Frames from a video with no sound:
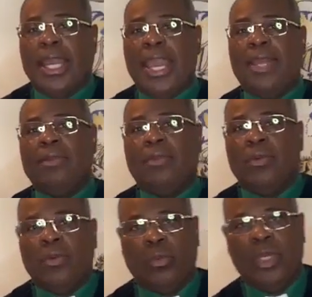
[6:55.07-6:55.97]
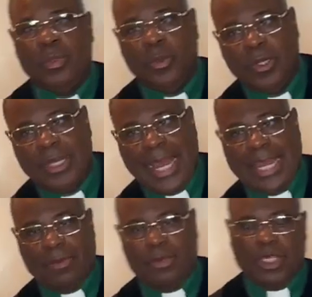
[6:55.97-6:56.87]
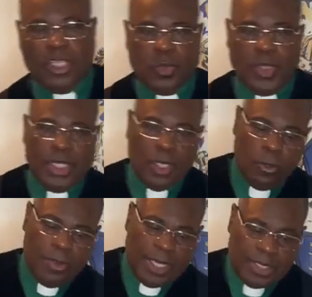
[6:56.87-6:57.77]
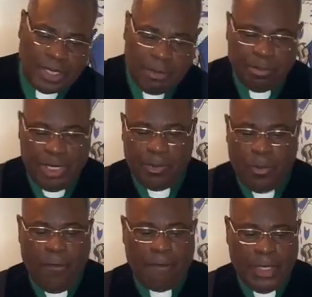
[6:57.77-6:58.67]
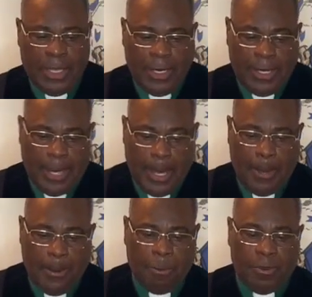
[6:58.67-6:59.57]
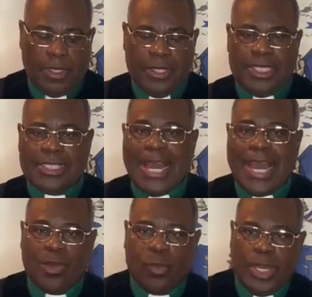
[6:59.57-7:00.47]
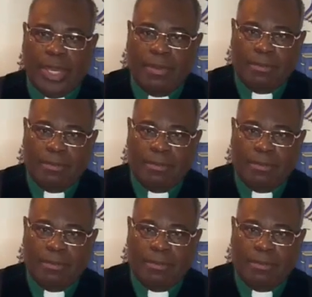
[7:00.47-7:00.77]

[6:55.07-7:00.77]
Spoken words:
And we would like, because we know that some people desire to wear